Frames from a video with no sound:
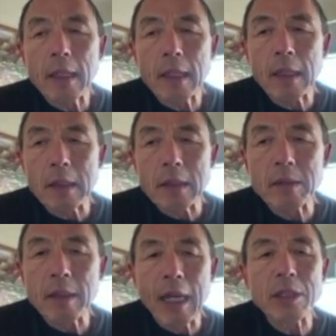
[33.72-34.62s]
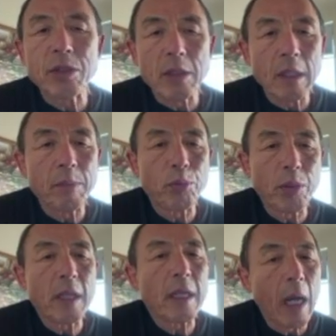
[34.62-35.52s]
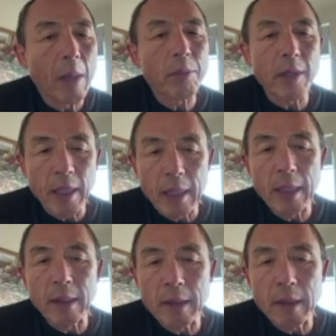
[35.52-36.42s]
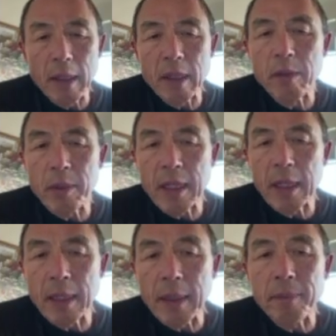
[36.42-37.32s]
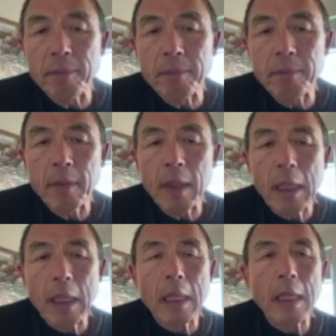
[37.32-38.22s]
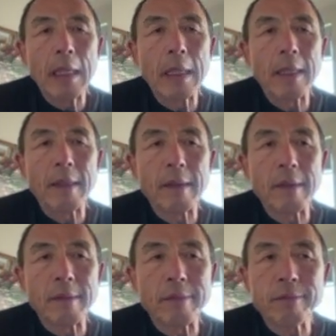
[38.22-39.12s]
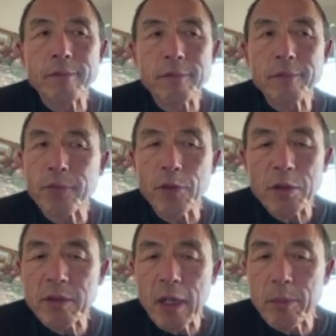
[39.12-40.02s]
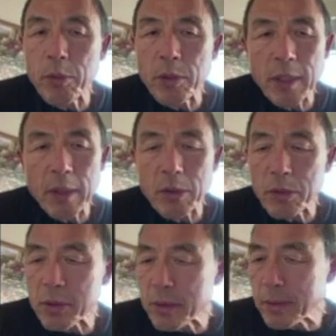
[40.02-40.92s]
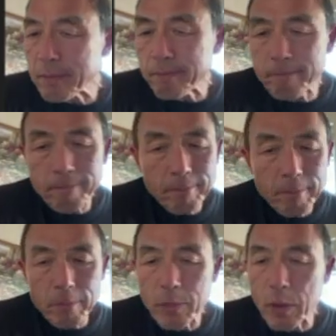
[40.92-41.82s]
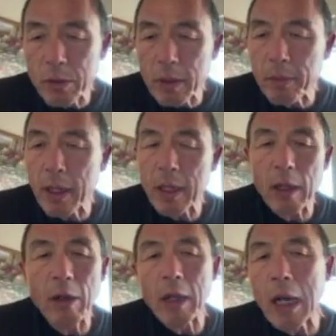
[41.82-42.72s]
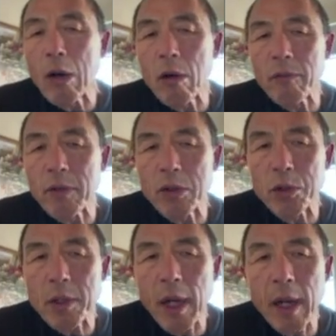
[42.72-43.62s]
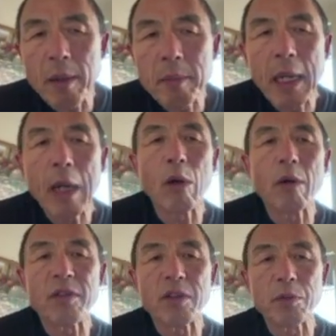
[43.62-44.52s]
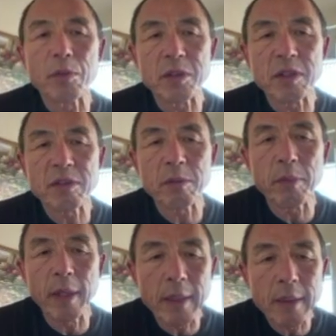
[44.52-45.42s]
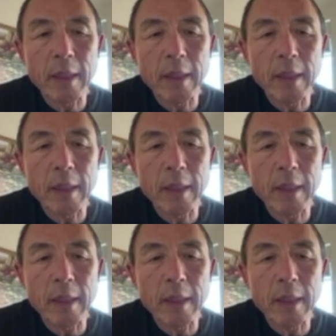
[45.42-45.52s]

is actually pretty complicated in the beginning. Uh, First couple years, depending on how often you come, how often you participate,